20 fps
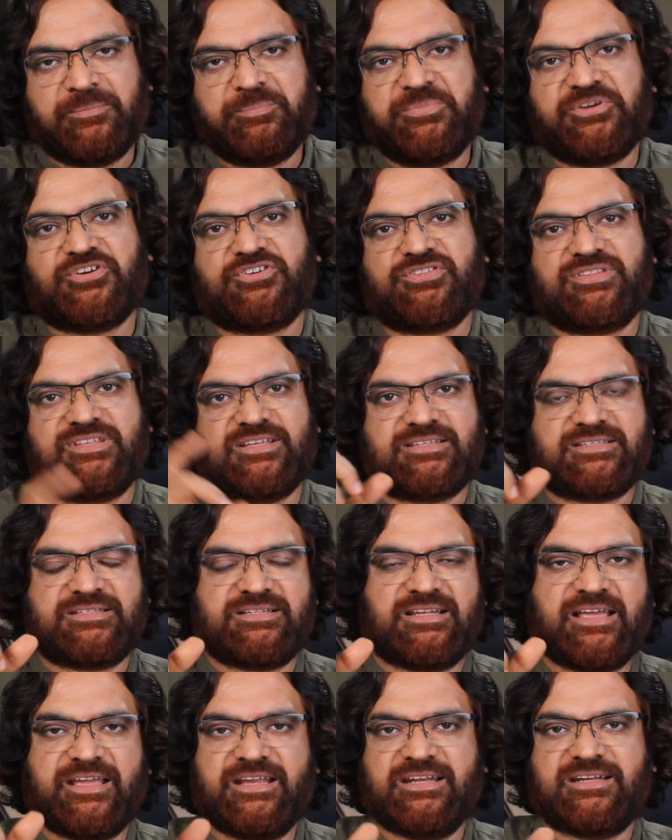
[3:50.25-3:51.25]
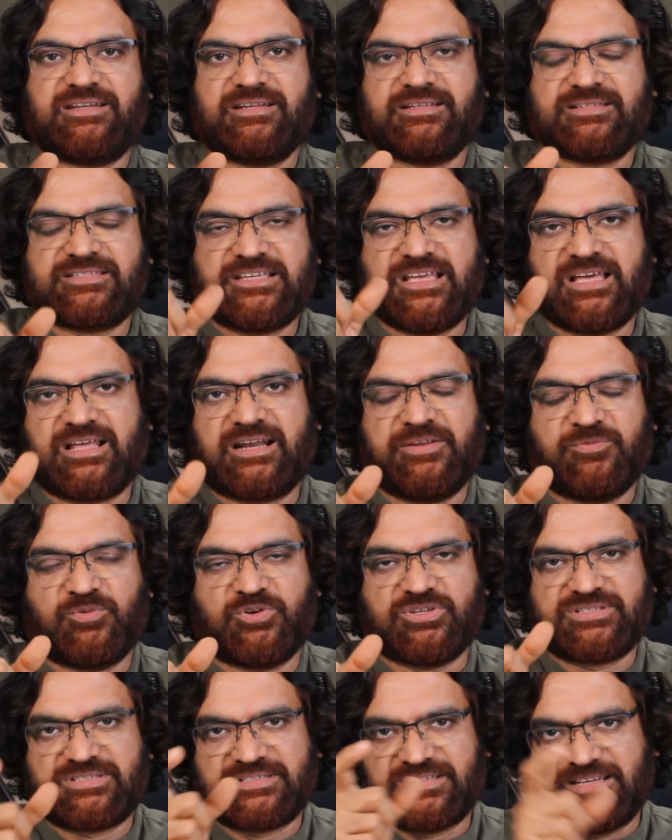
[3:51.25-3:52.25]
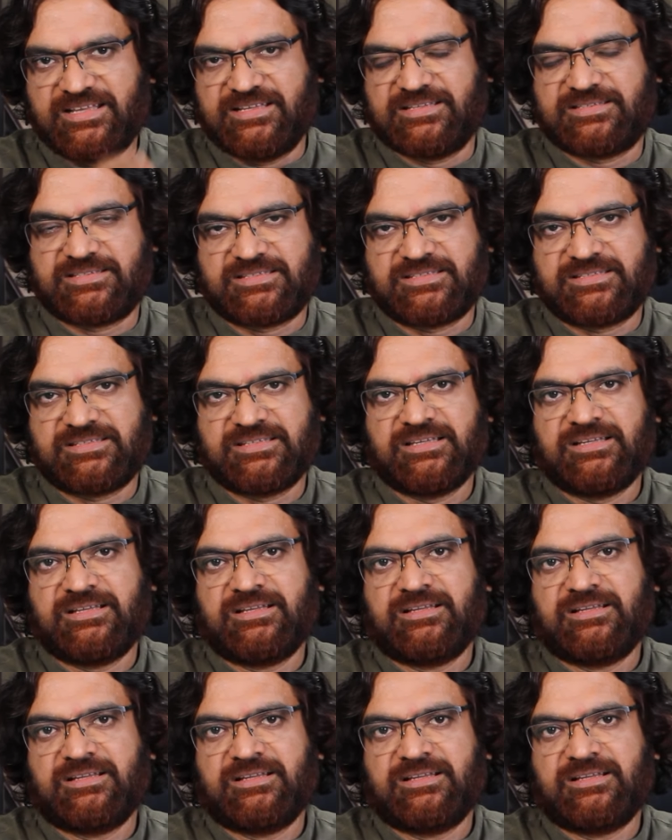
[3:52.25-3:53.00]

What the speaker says: because the light CRI was less,